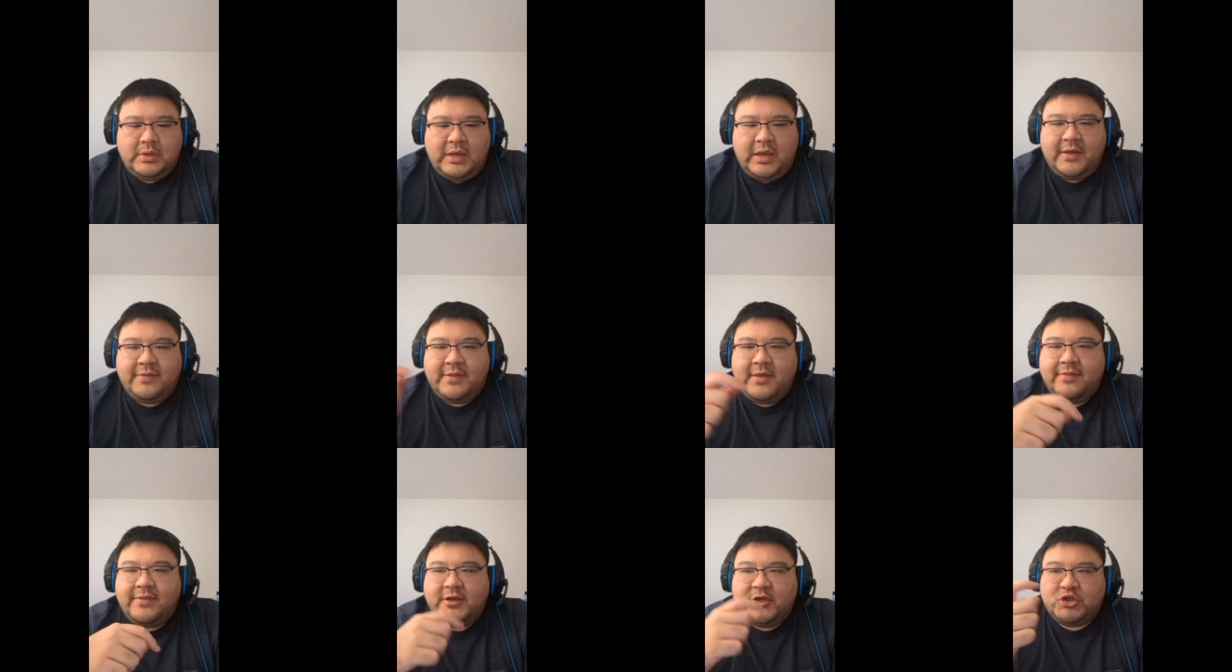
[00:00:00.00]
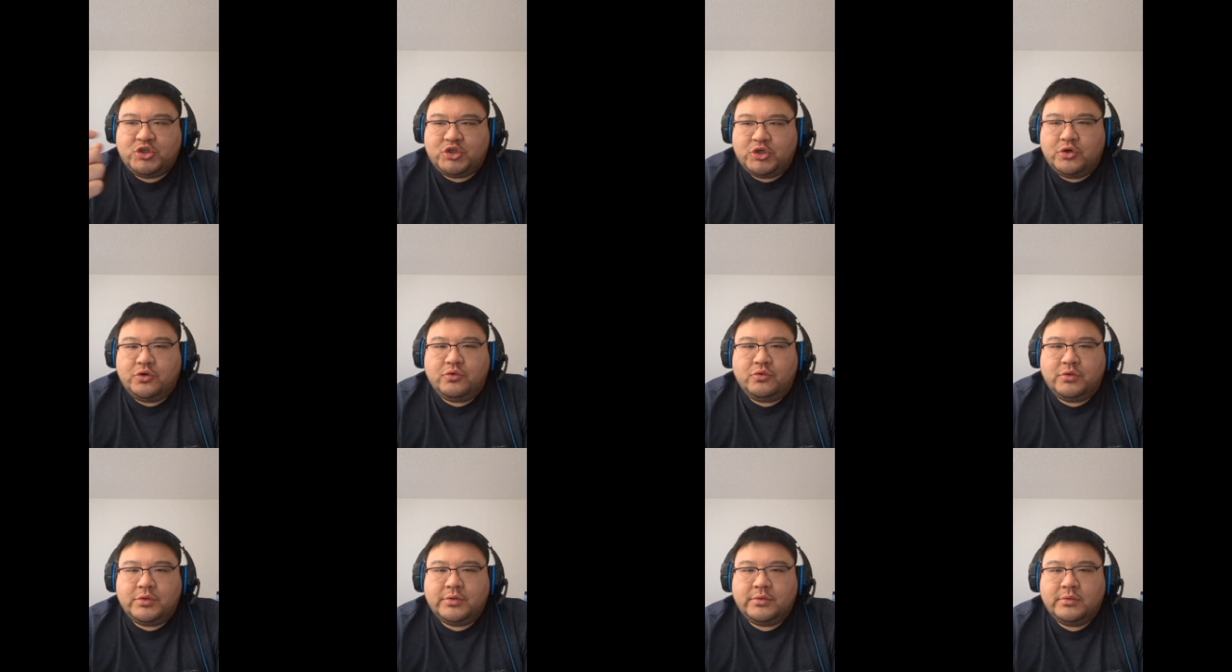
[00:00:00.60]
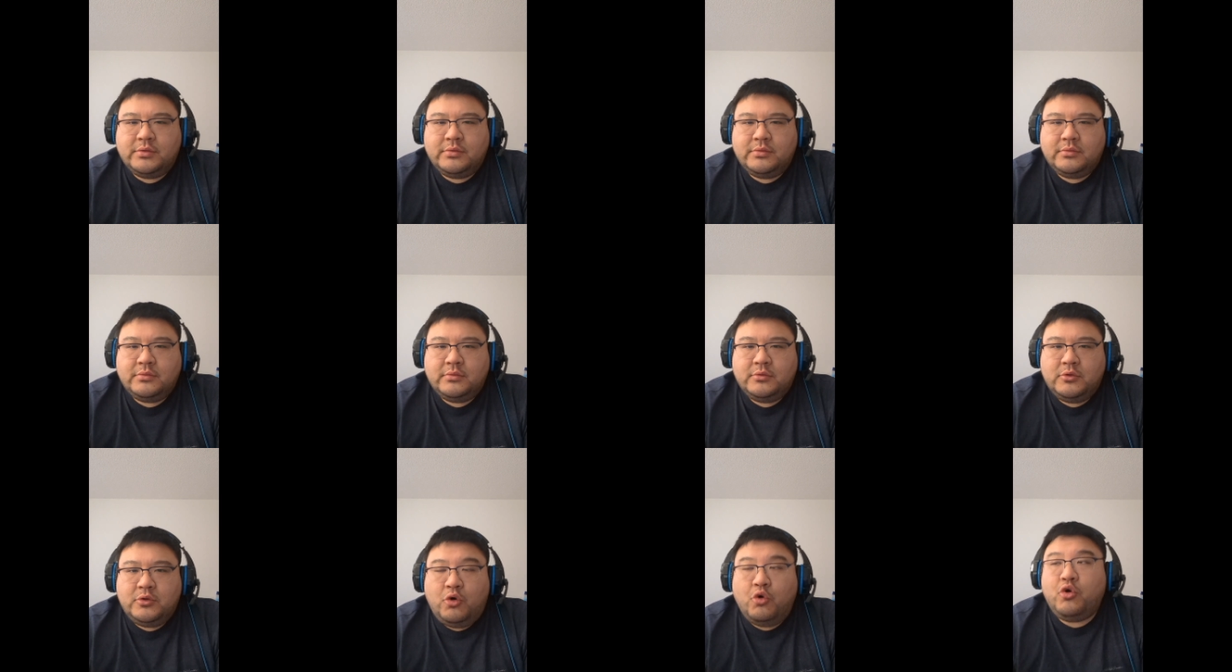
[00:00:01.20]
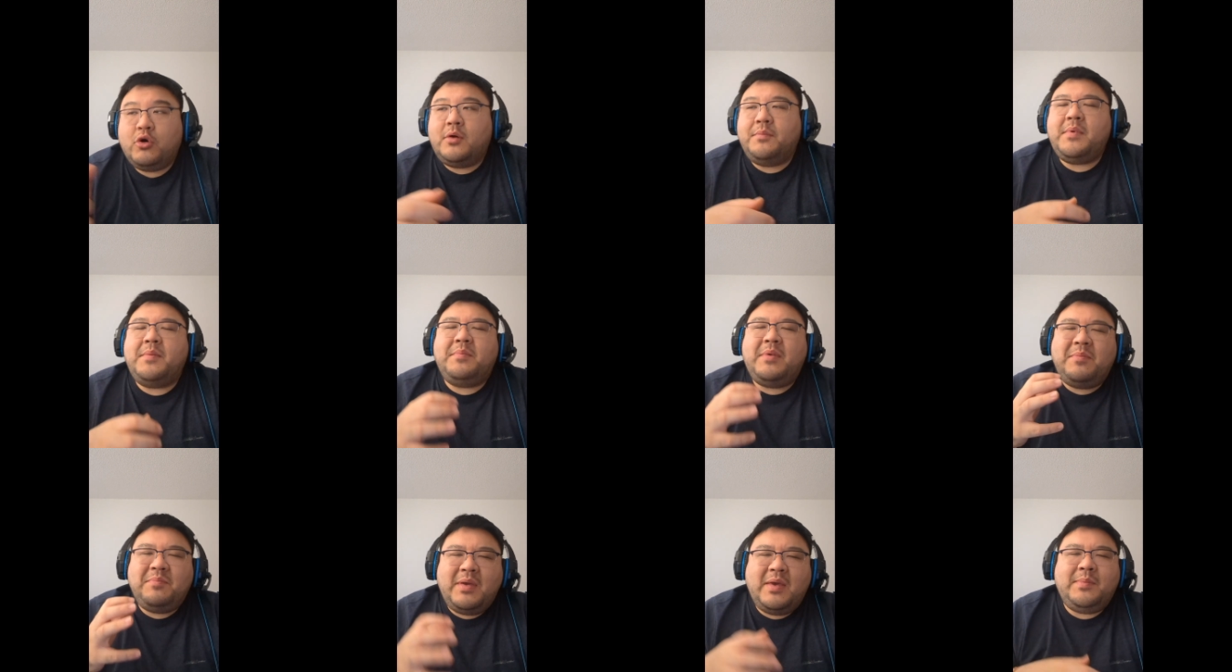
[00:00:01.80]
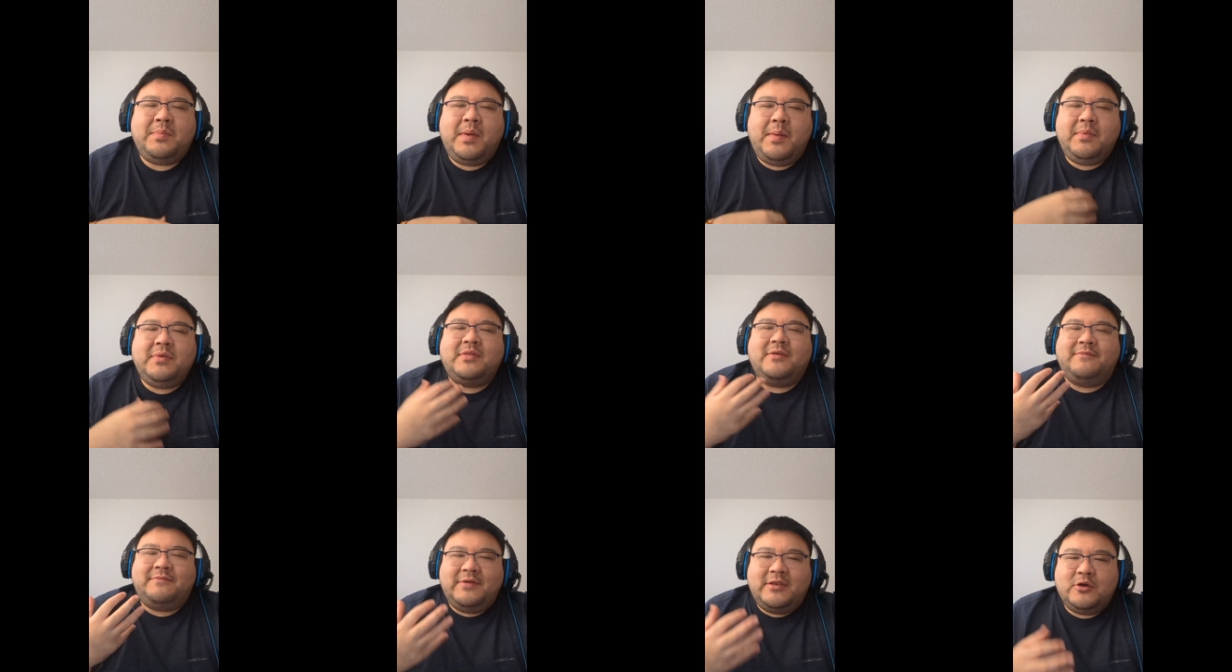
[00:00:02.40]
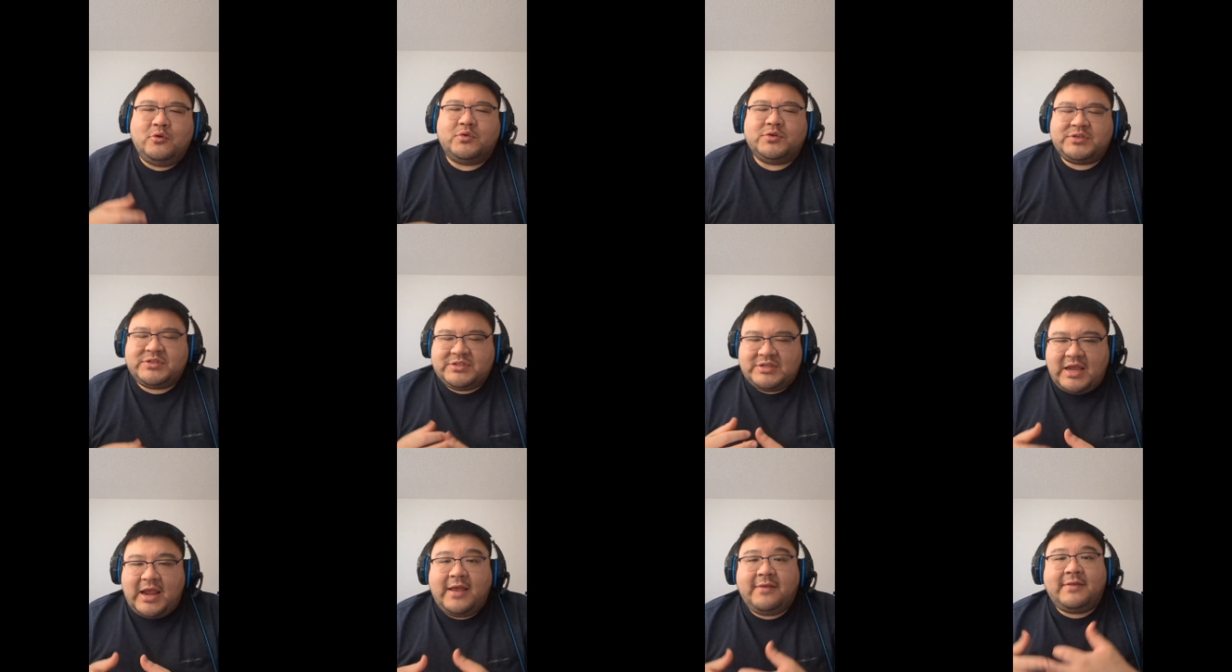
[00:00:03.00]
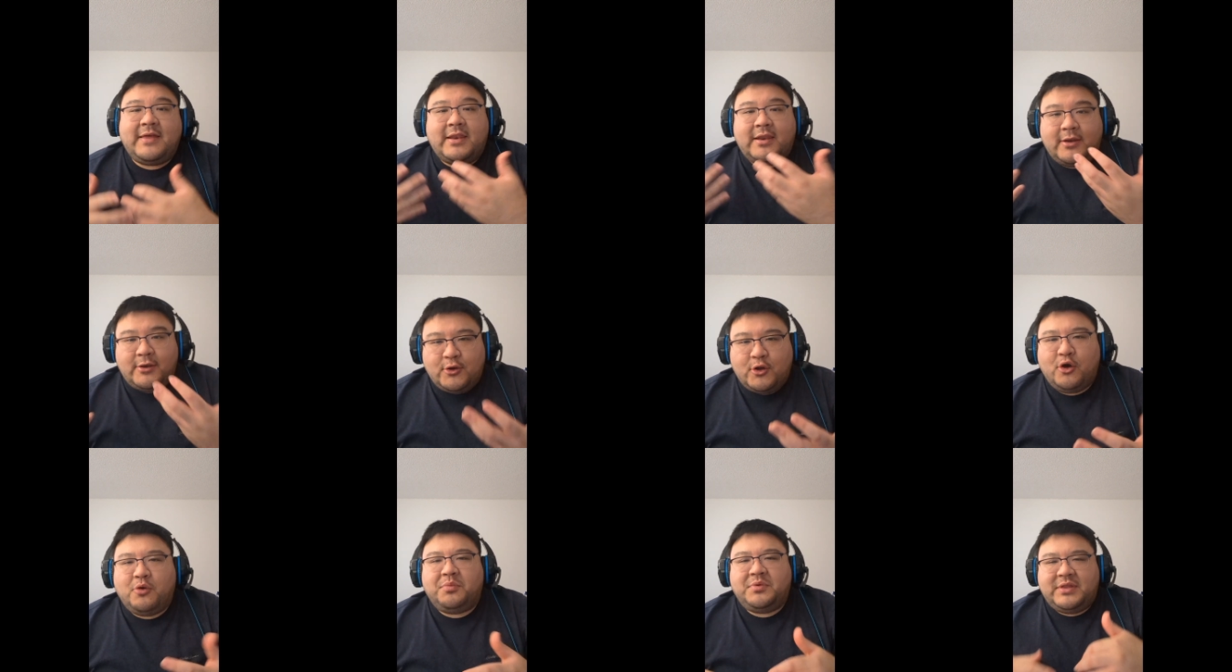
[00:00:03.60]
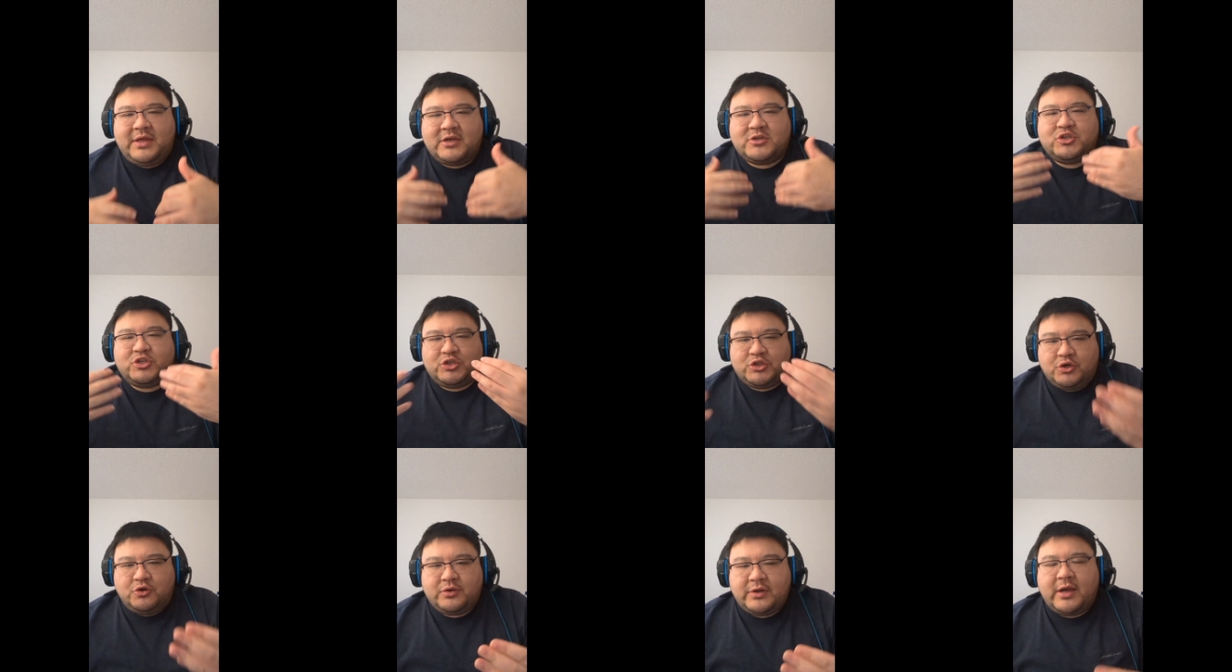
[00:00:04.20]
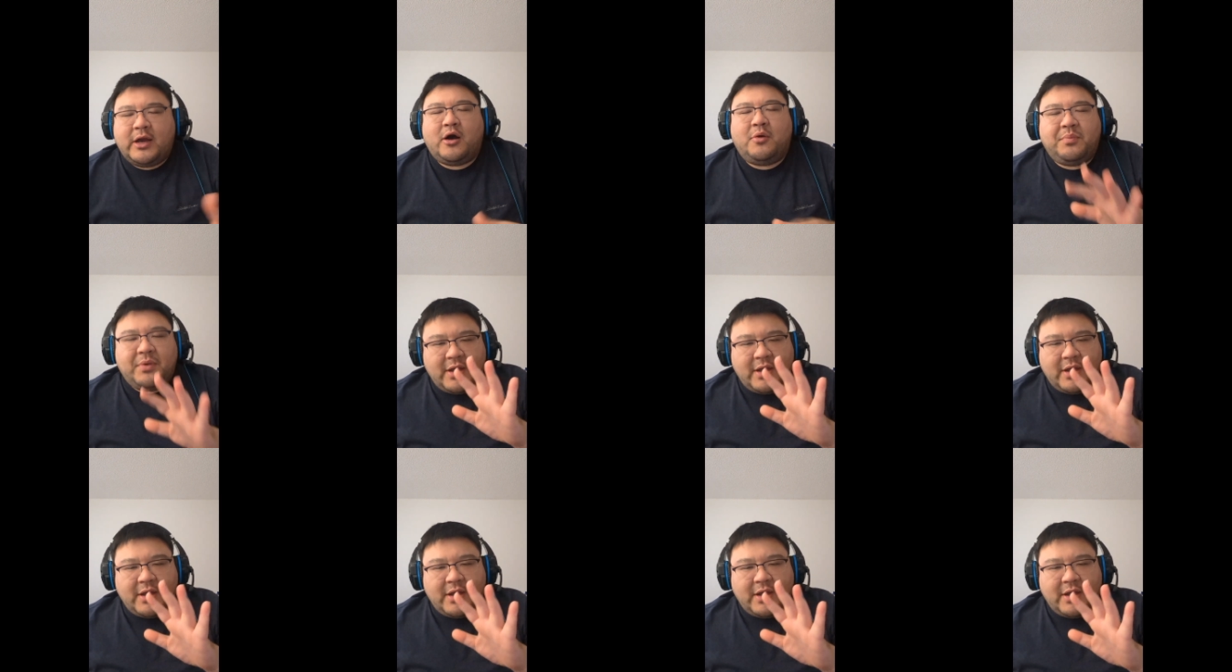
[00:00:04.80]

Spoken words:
and then they showed, or maybe the video was saying they didn't know, but they actually showed how.